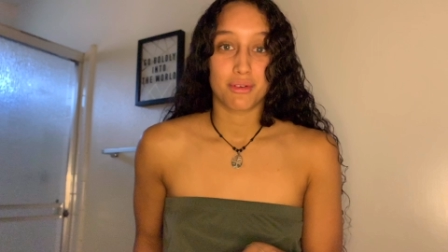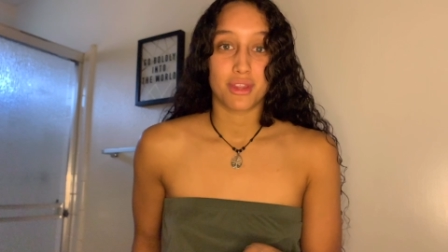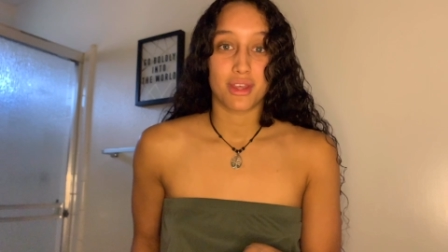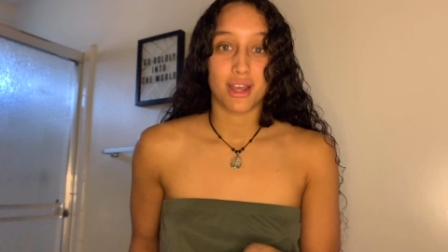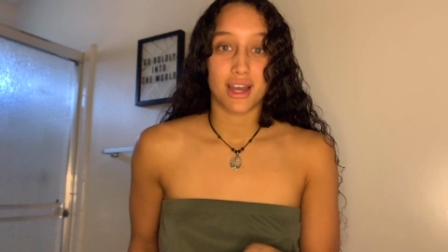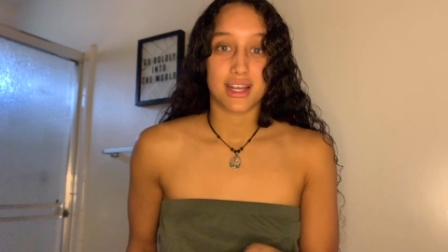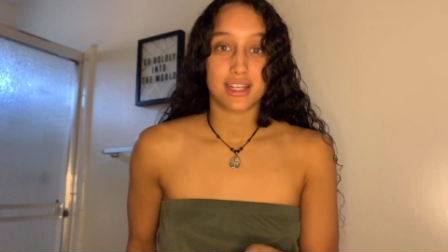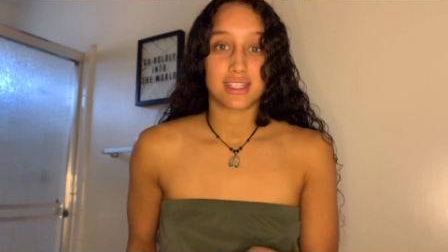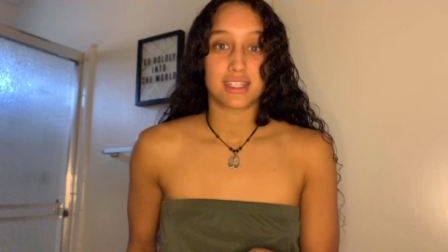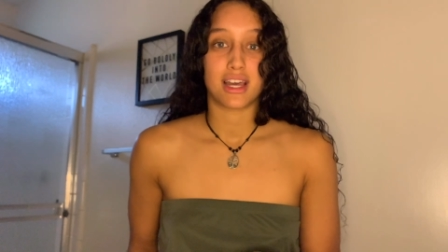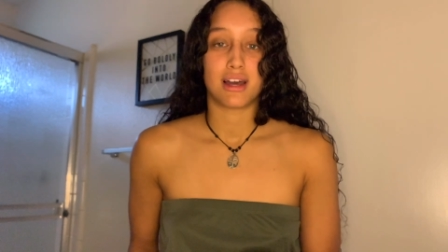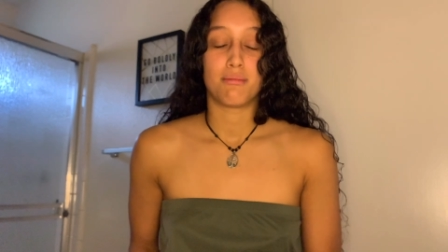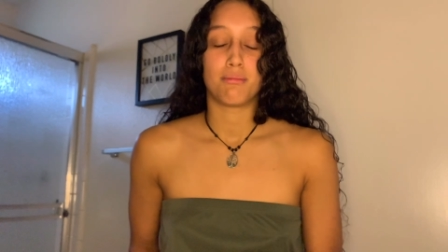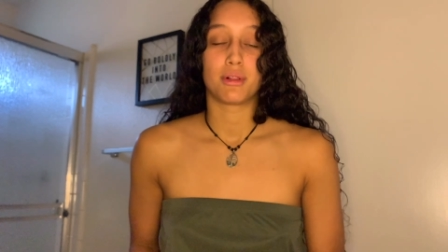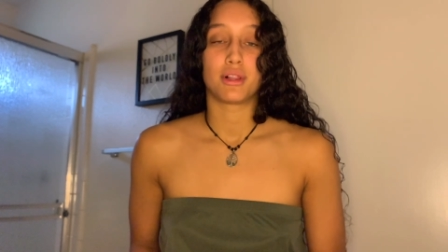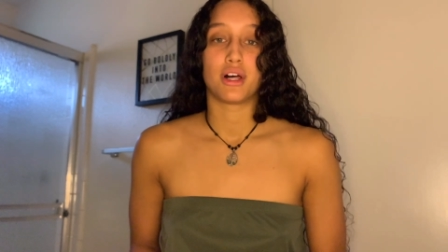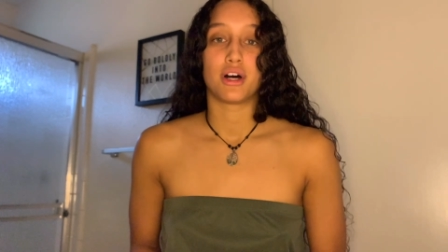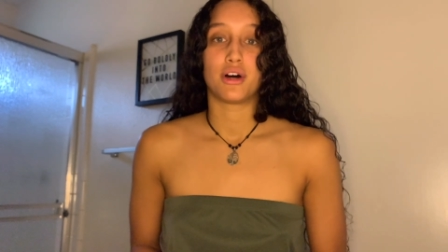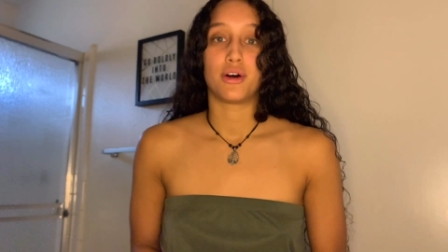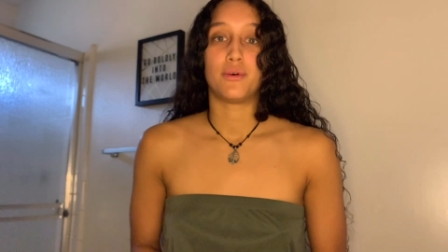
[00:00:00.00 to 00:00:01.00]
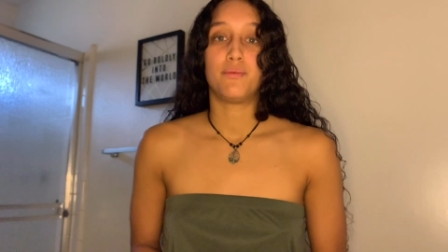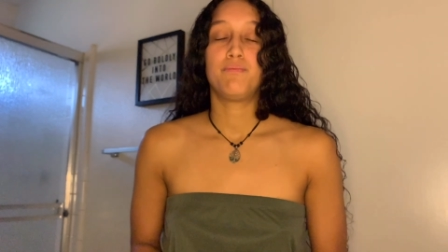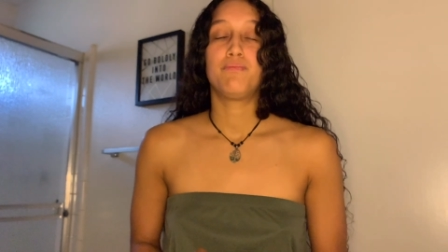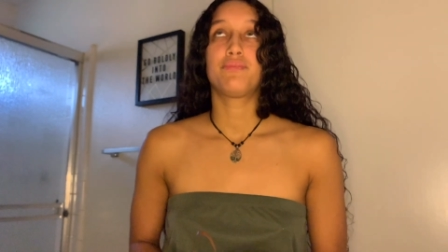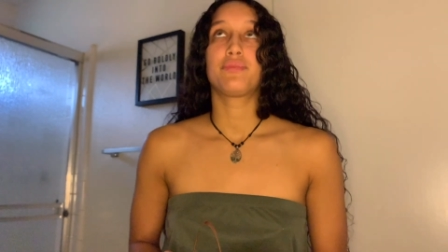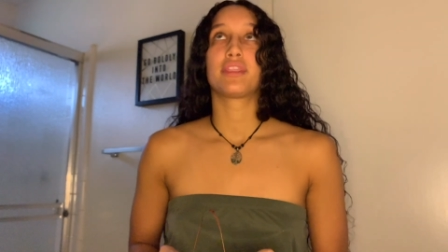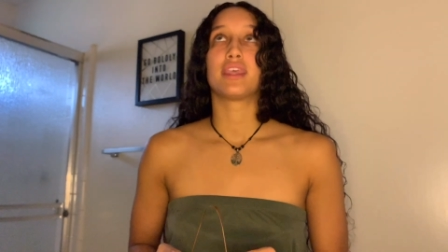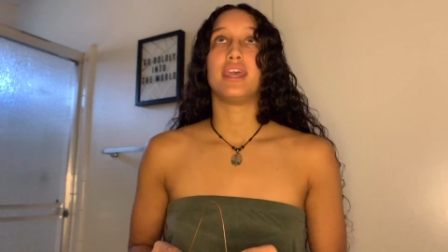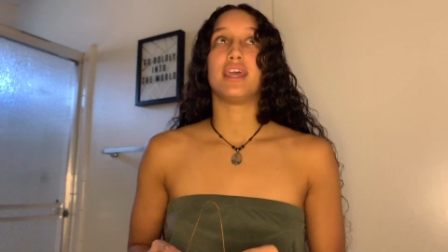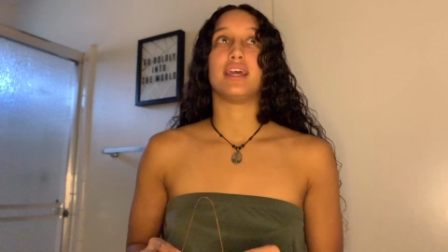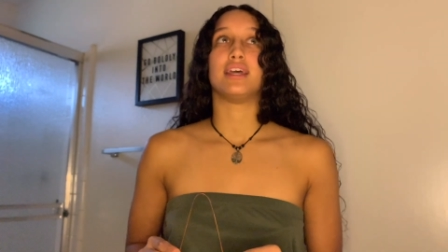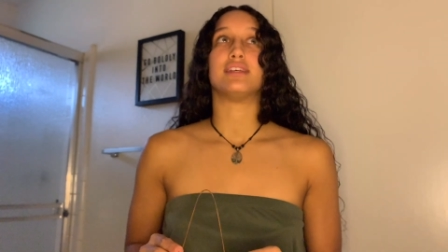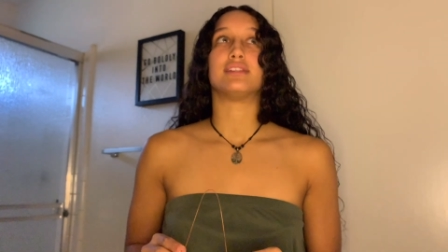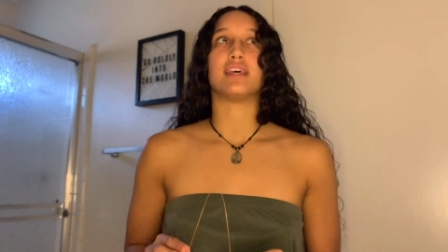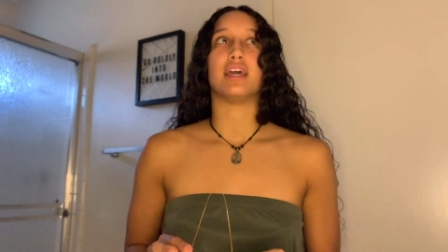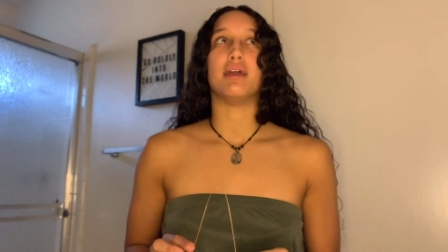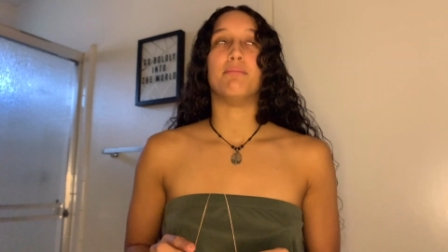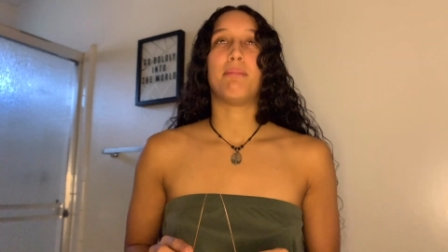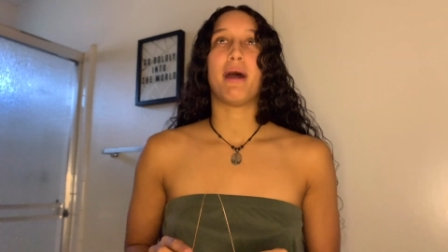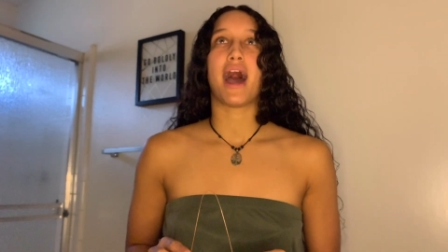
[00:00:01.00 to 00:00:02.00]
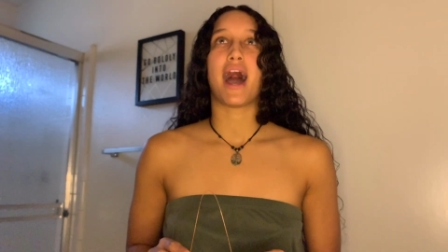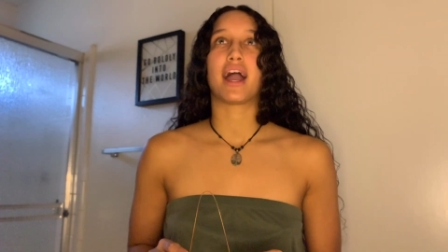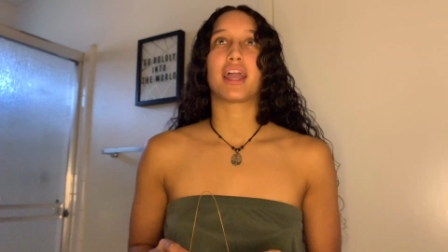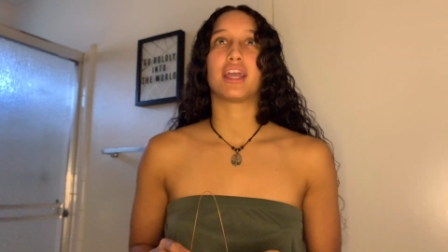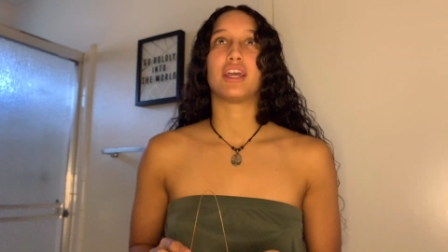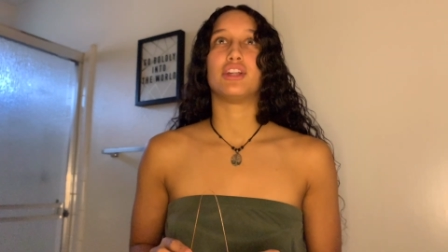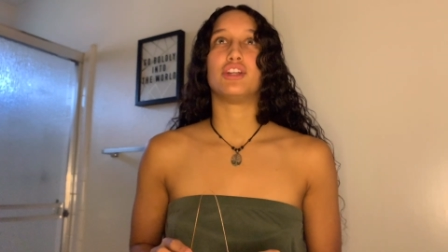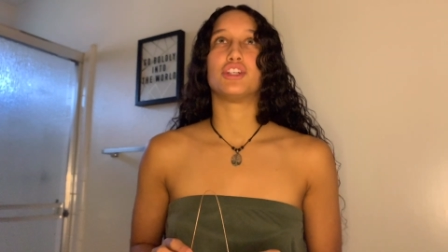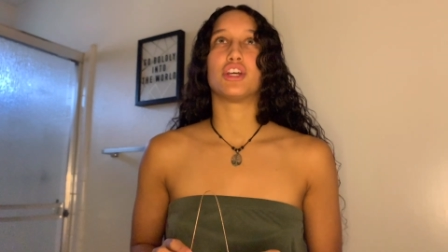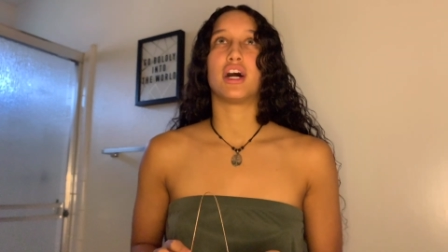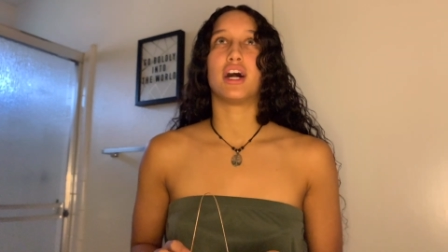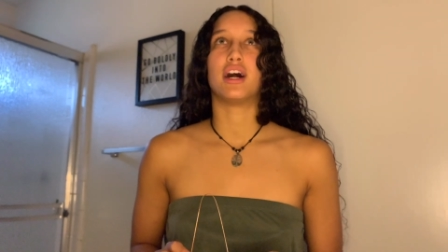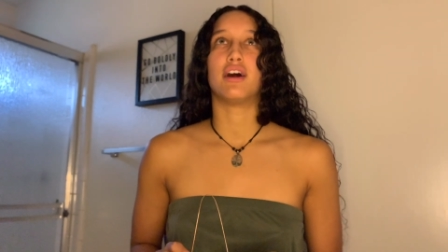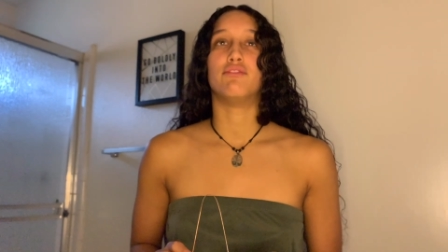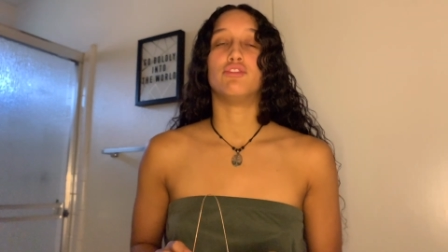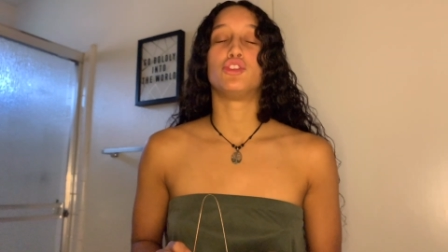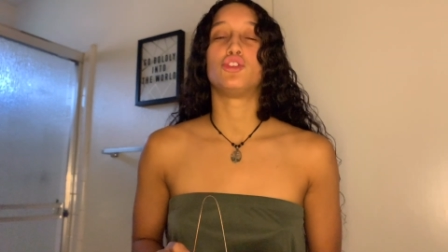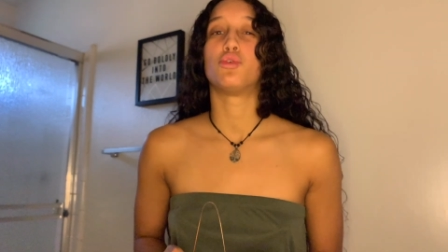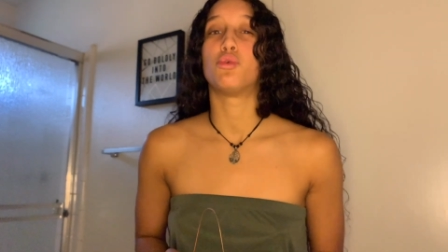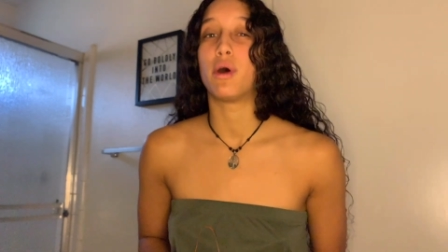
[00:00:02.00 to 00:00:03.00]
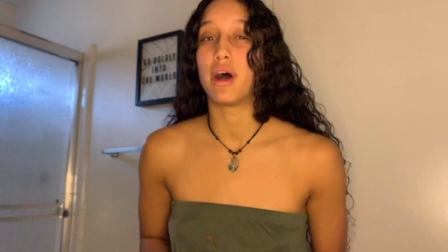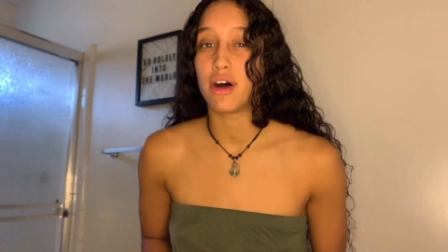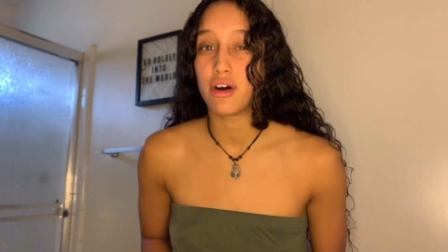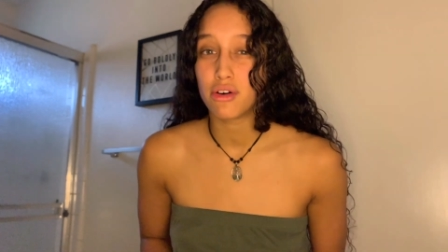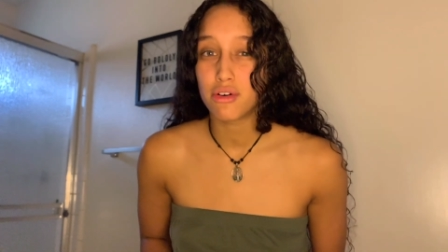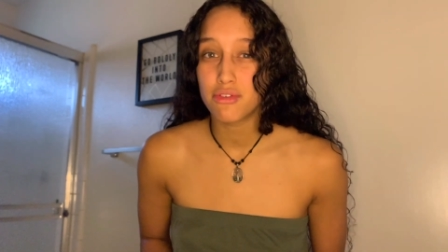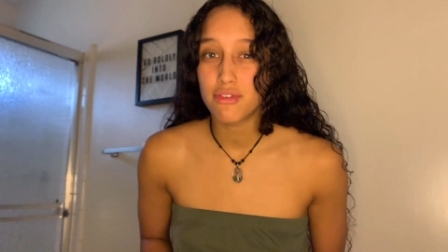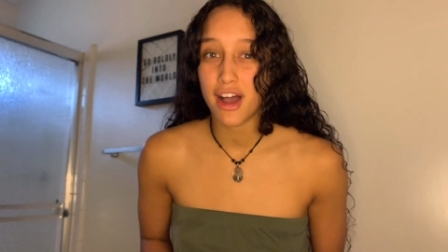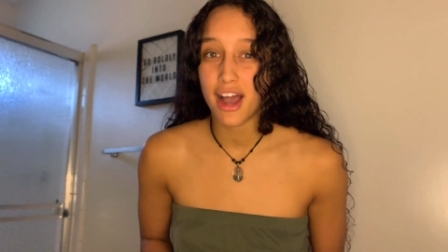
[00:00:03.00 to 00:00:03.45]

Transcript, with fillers: you guys down below is a package of 12,